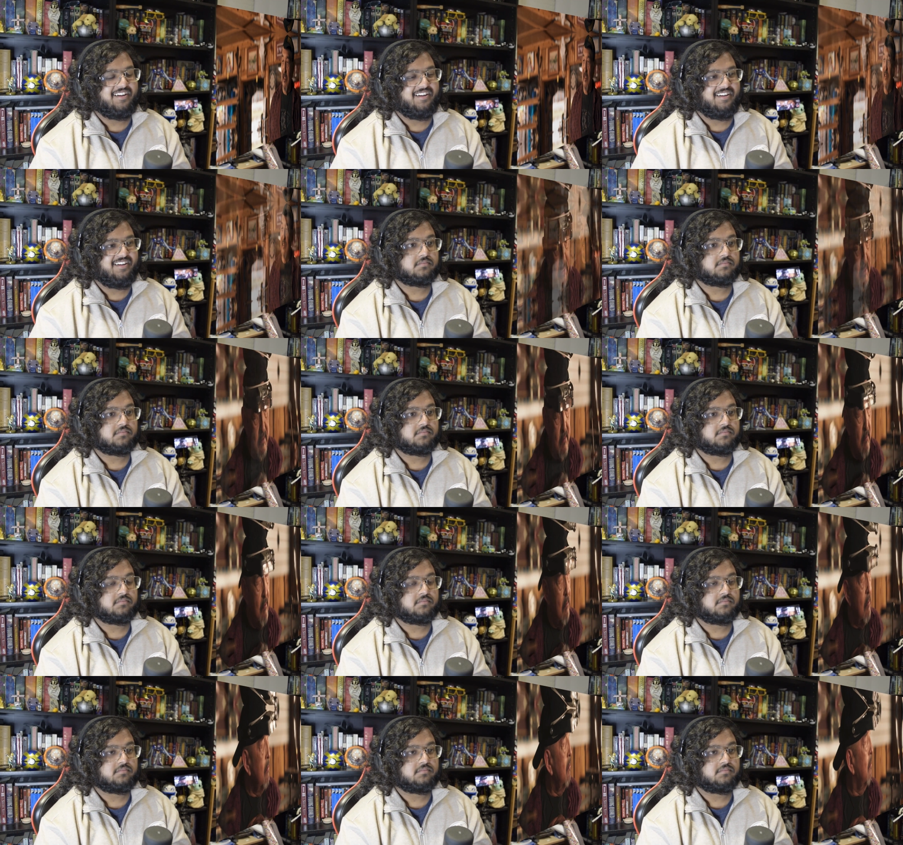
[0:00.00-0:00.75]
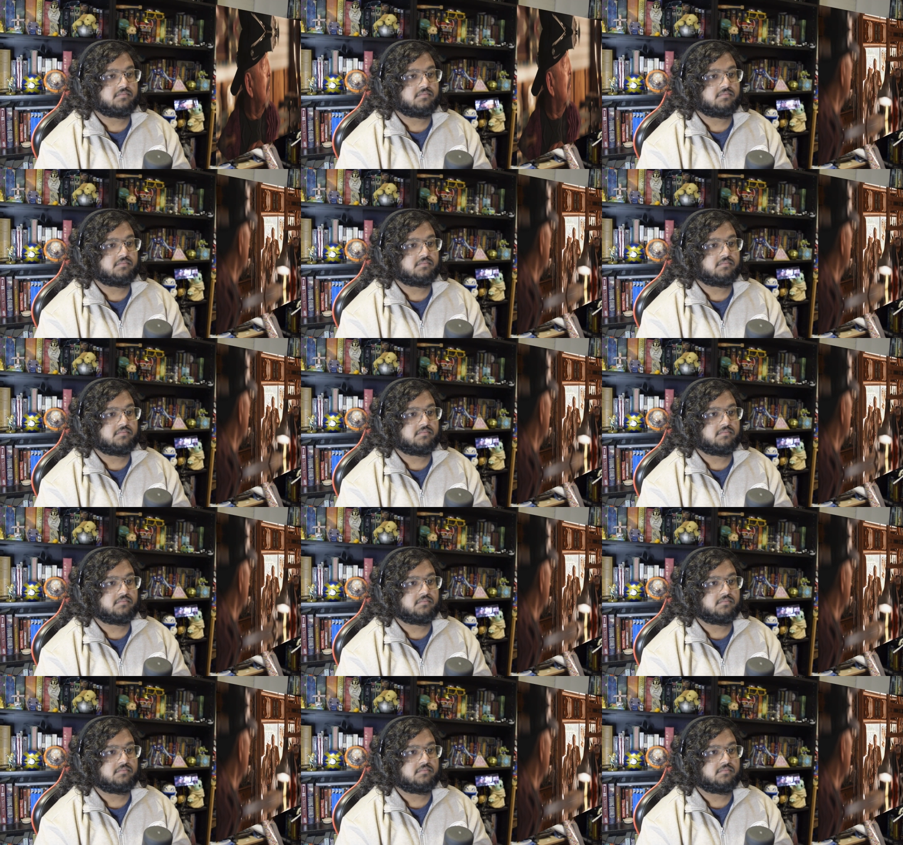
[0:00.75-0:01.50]

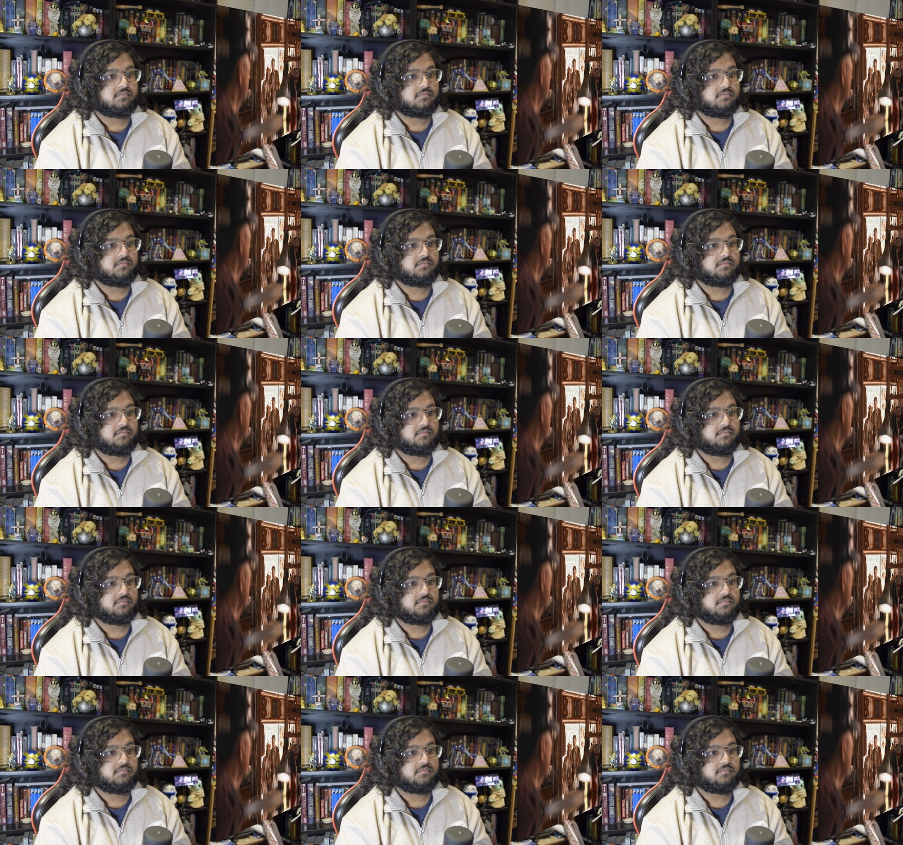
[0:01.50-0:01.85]
No one is speaking in this clip.